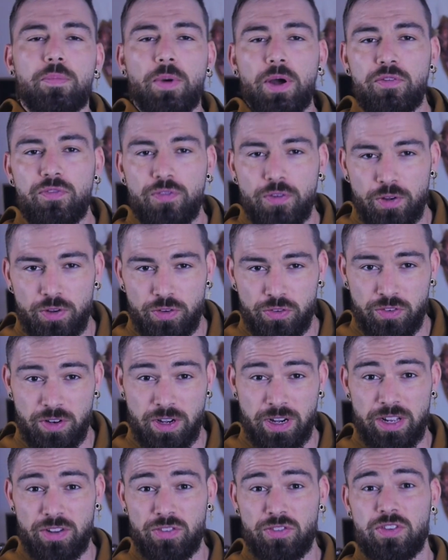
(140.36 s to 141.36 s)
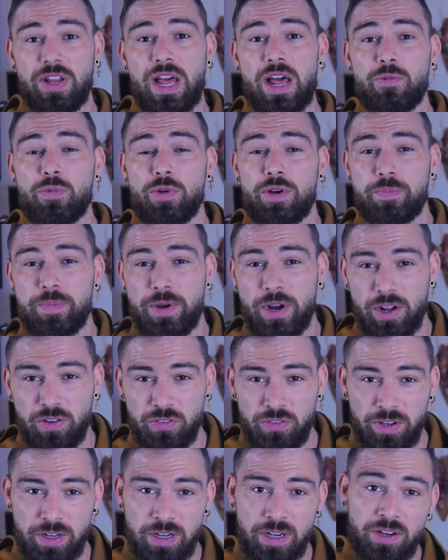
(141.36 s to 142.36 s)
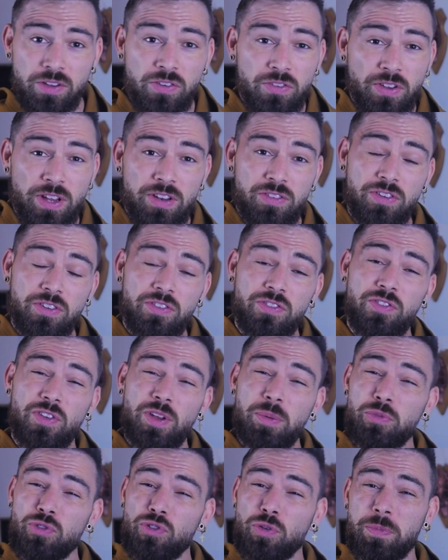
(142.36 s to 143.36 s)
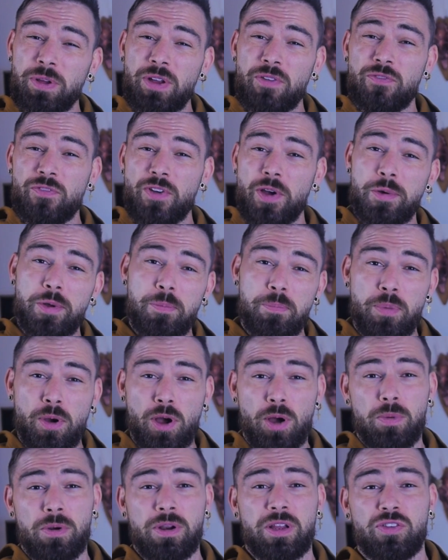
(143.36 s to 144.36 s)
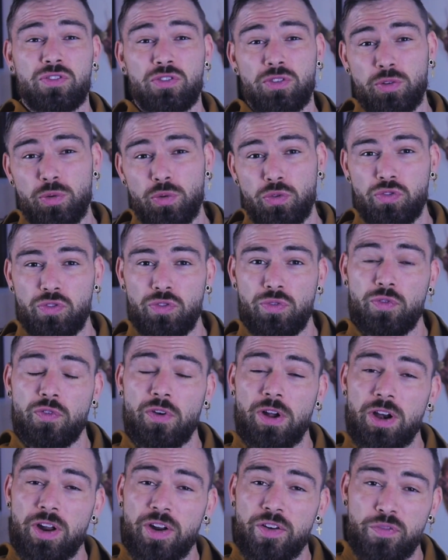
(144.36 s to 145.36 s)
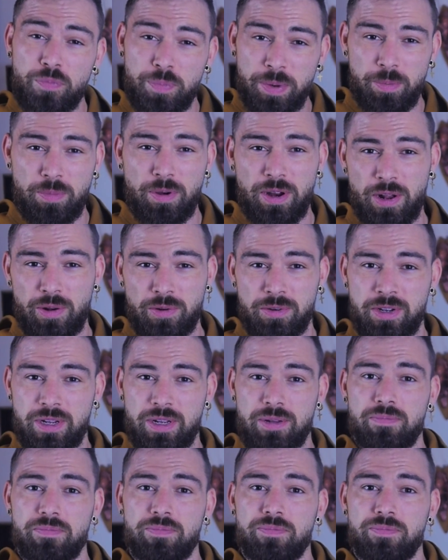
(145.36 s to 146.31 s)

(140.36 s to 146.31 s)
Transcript: But first, let's start with minoxidil, since it seems to be a very popular solution for a lot of people out there.